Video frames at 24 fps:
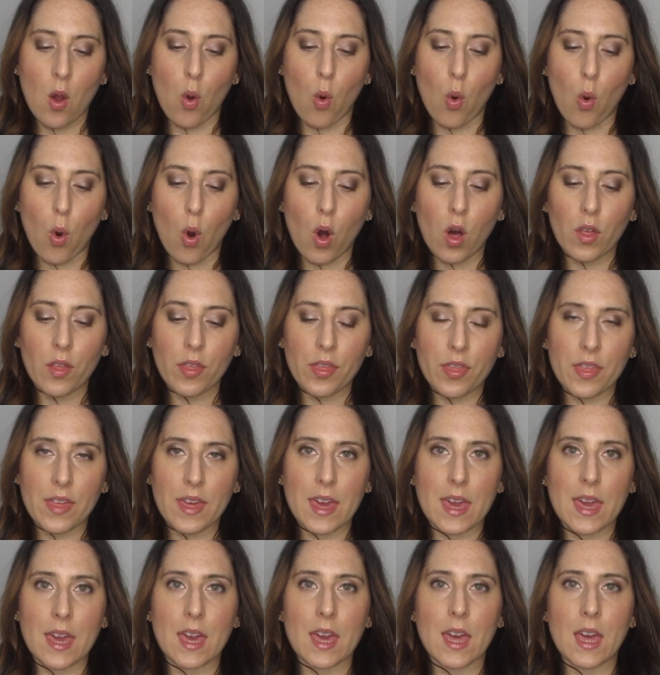all
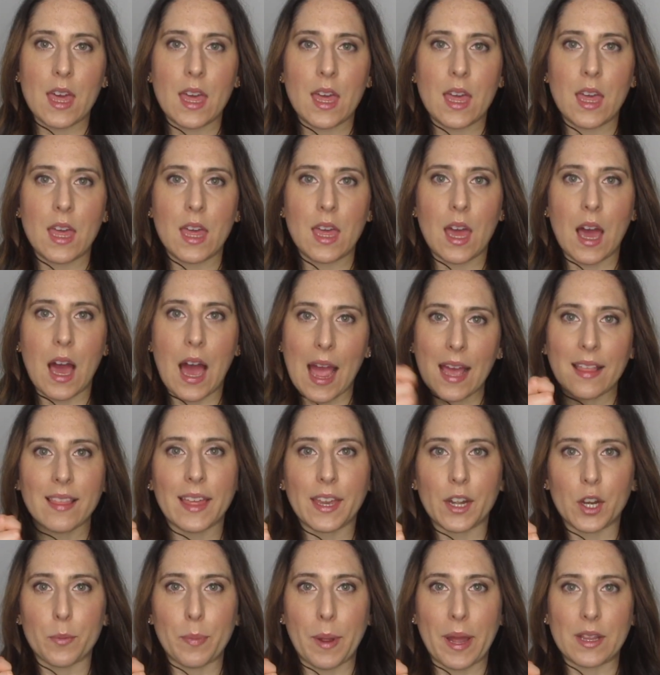the
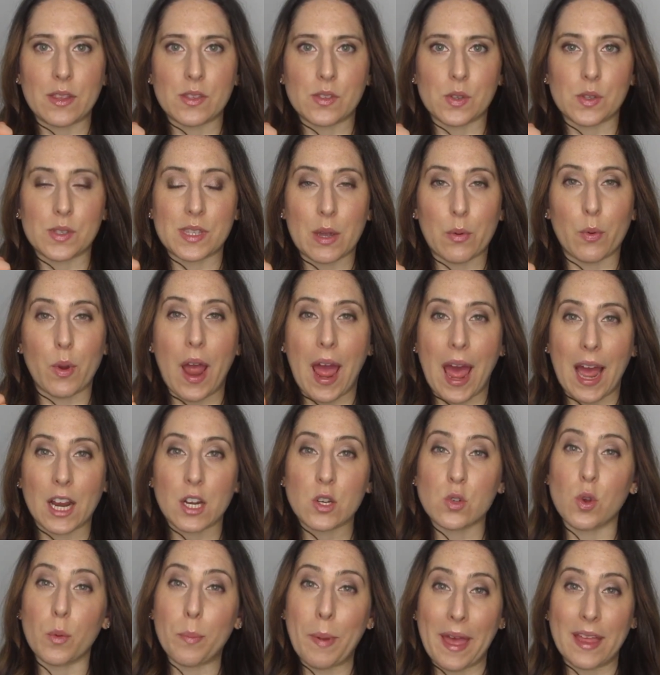eyeliner pencils that were
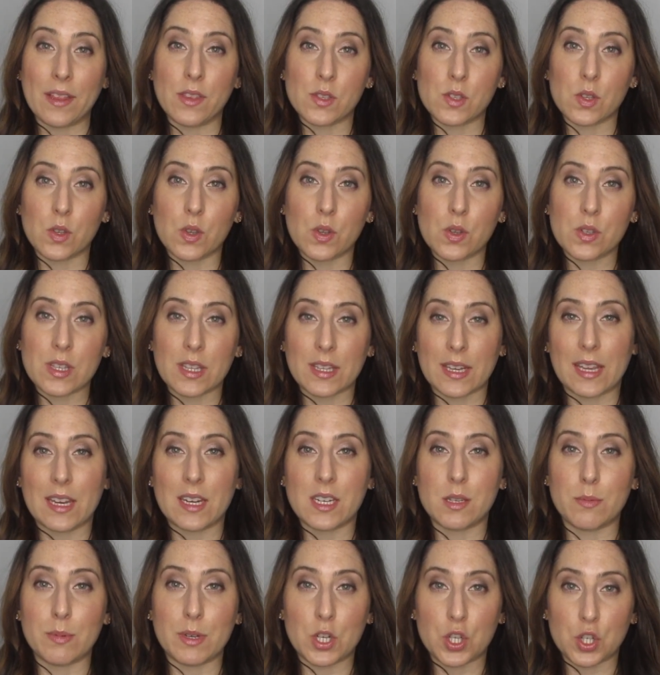actual pencils that needed
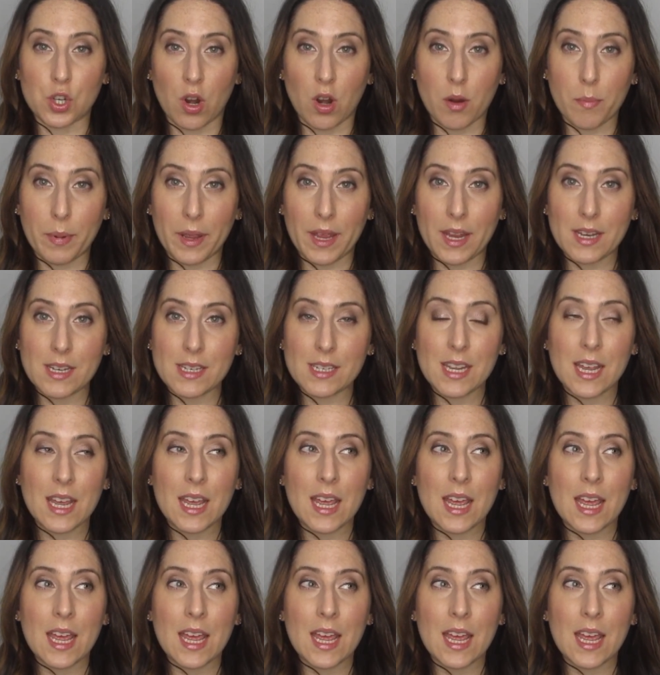to be sharpened,